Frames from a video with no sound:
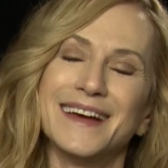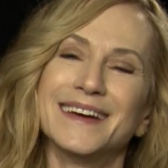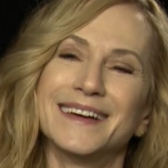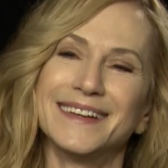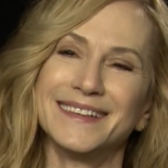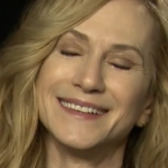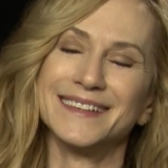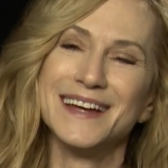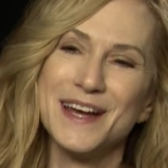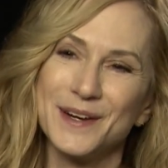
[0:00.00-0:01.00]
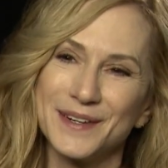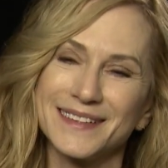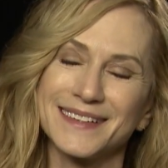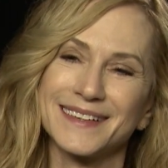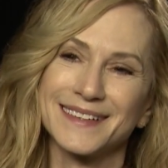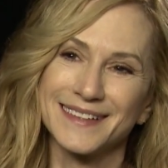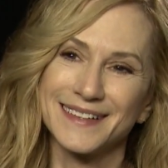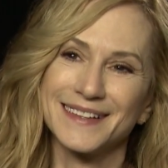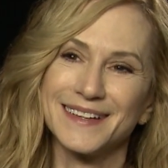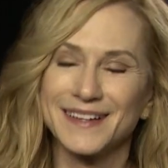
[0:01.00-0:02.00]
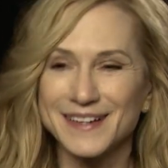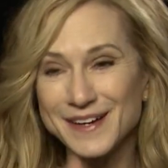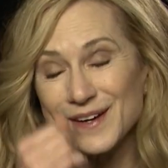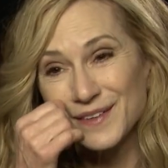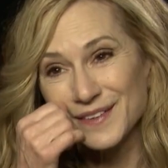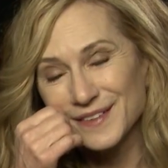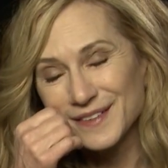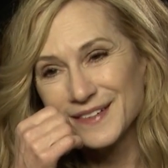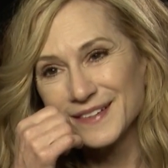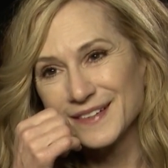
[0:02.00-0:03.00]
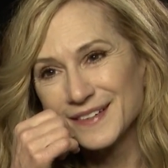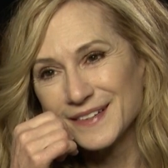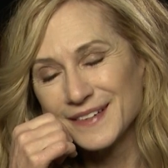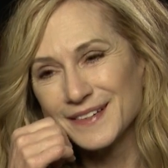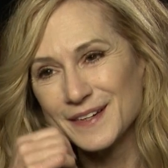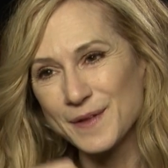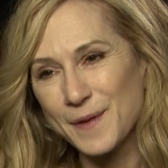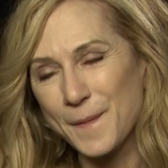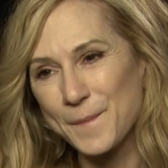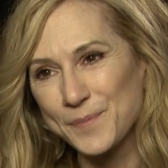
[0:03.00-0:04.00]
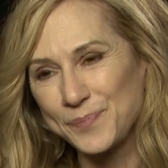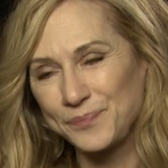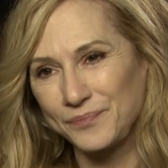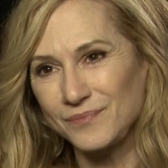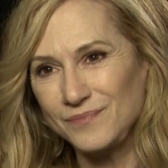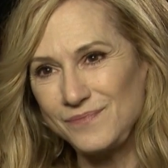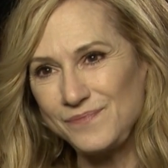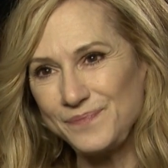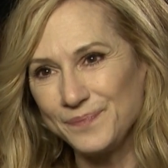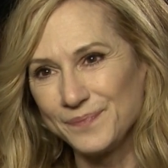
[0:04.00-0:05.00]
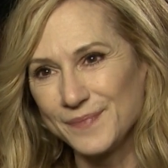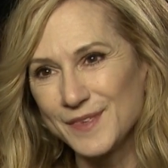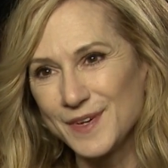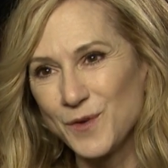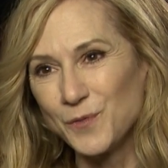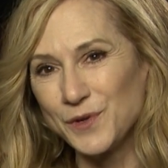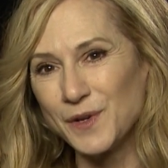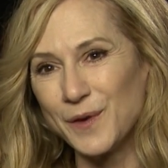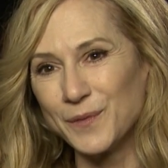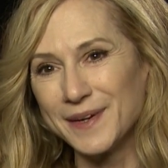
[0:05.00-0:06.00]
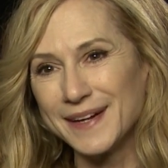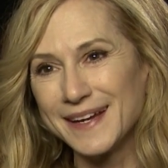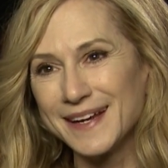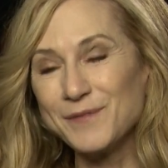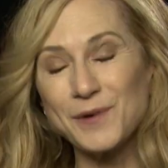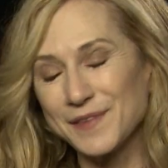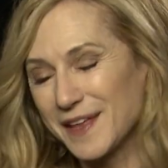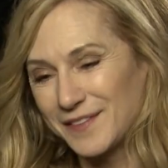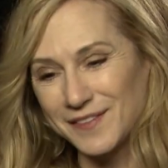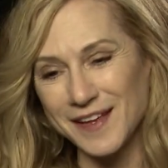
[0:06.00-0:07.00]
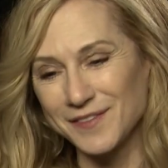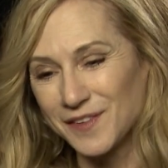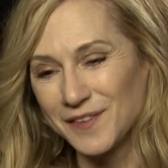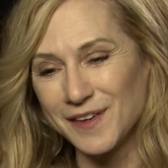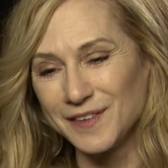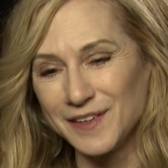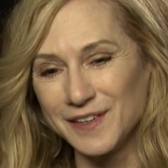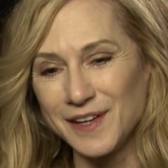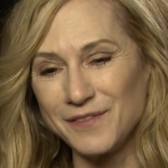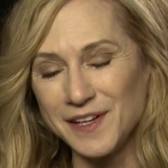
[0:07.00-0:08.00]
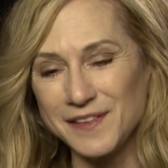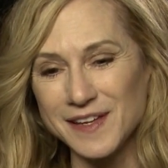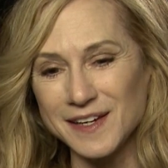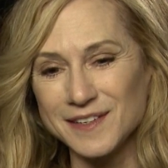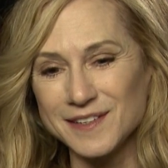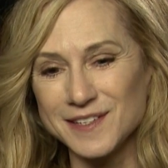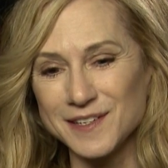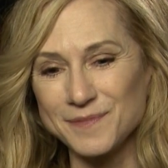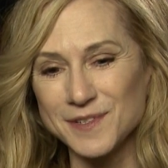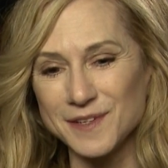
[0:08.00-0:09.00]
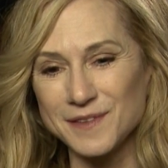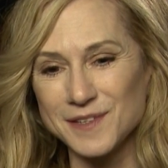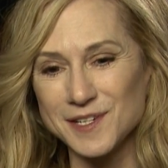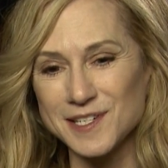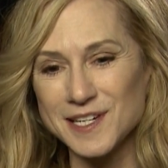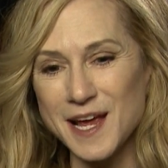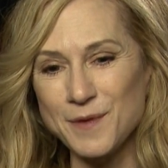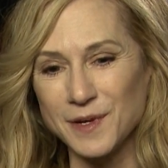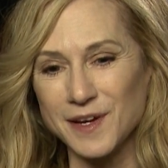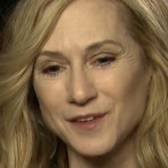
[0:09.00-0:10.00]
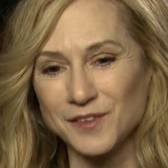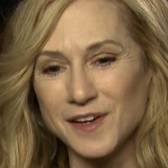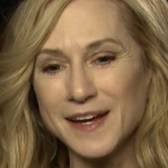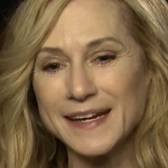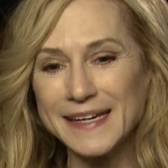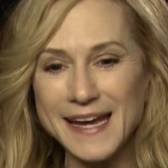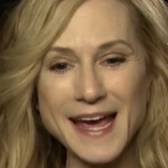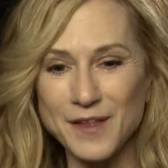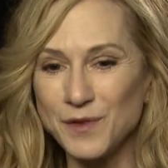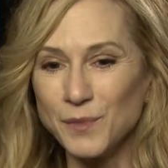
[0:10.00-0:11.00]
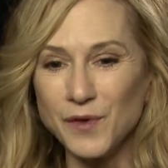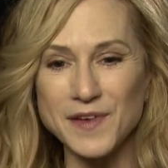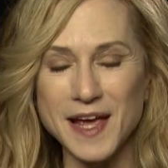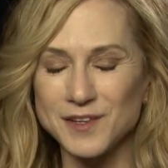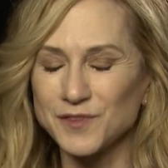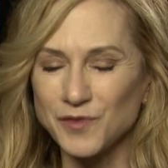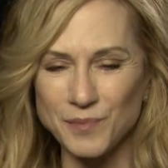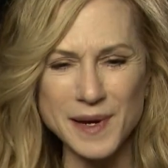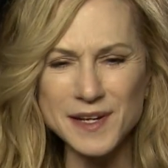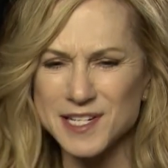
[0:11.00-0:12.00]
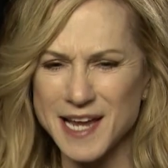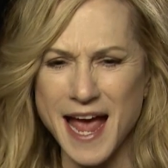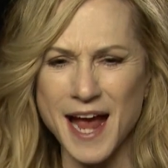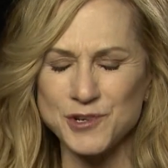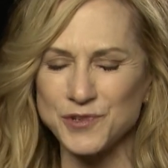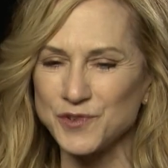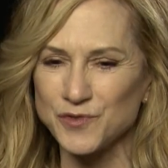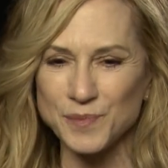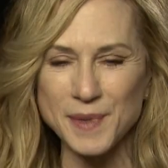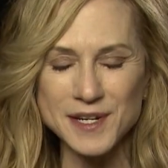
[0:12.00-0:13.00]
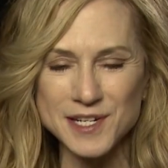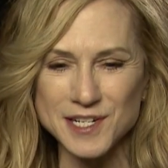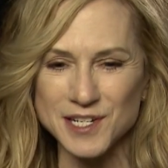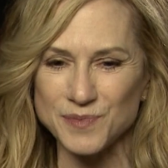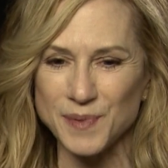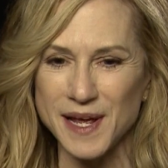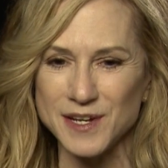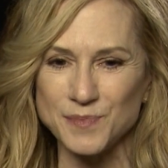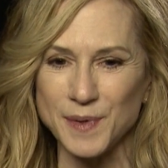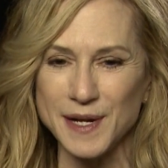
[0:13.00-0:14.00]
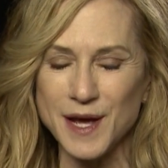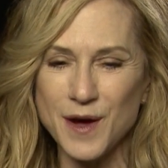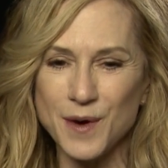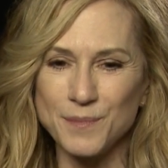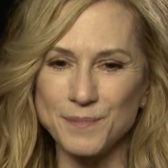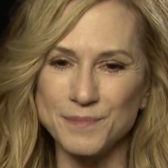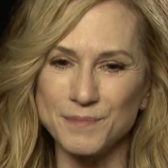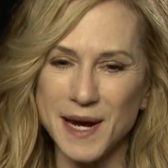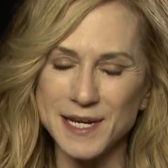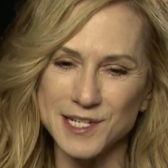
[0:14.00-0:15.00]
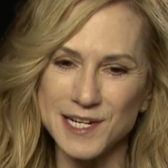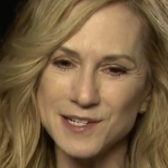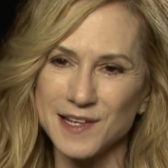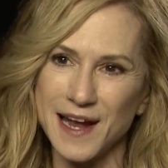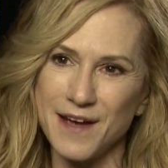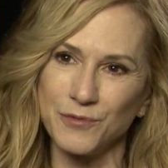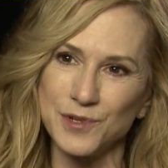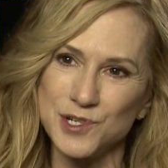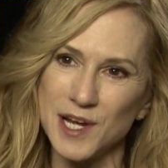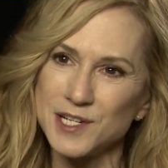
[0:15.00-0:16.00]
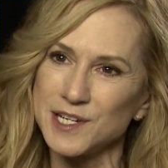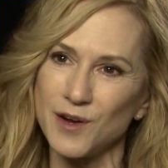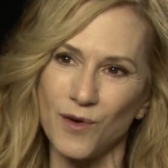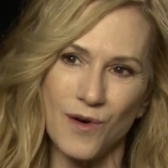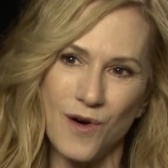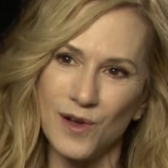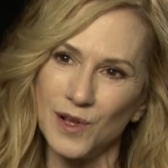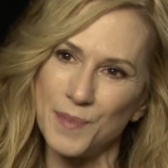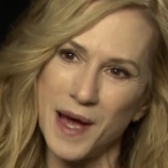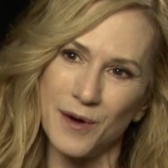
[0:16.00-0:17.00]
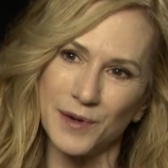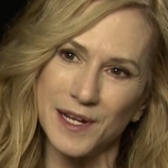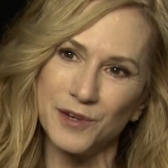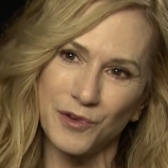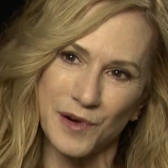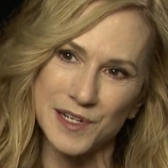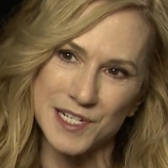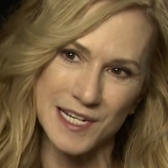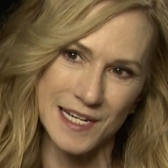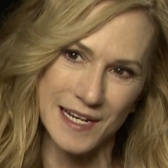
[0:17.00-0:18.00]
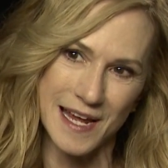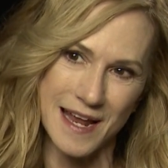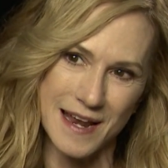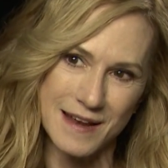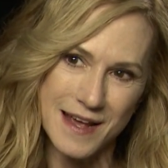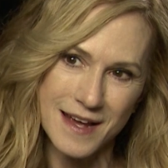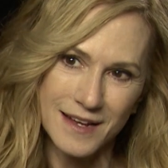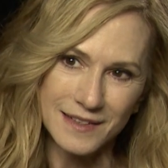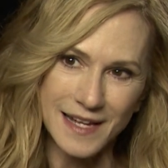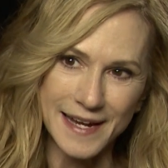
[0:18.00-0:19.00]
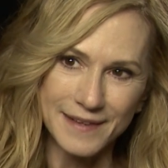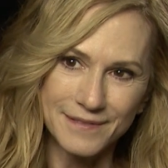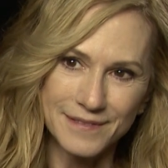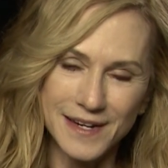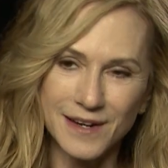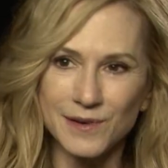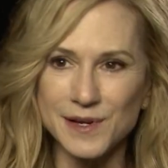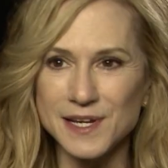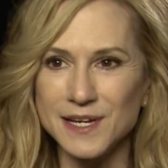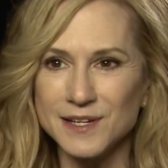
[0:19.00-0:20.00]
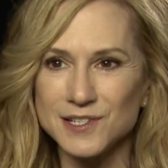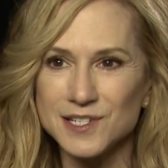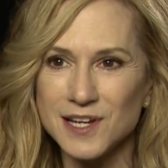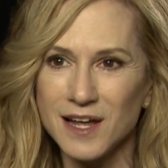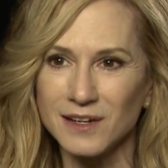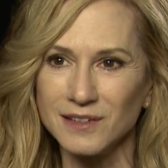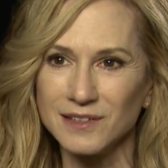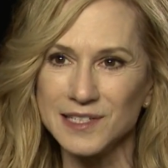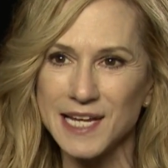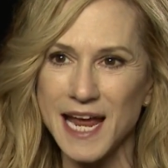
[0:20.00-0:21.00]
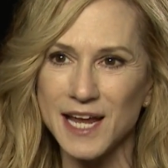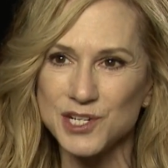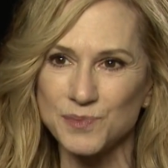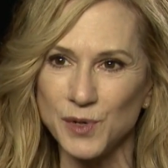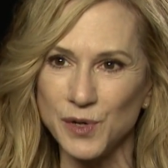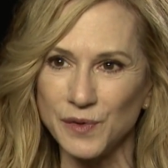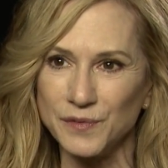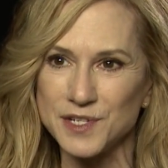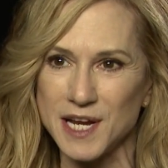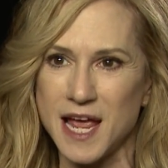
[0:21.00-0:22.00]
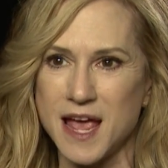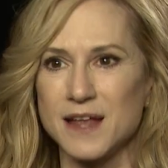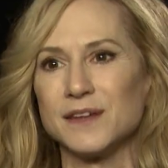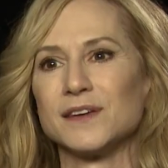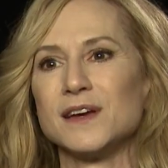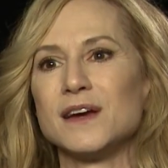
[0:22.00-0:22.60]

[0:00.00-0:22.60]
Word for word: movie uh, with great acting. Oh. Did you had, have uh, a similar feeling? Well, you know, filming? Well, that's that's a, a, lovely thing to, to, to say because yeah, the movie has tremendous action, tremendous suspense, but my scenes that I have with Jesse are all about intricacy yeah. and like very subtle dance moves, and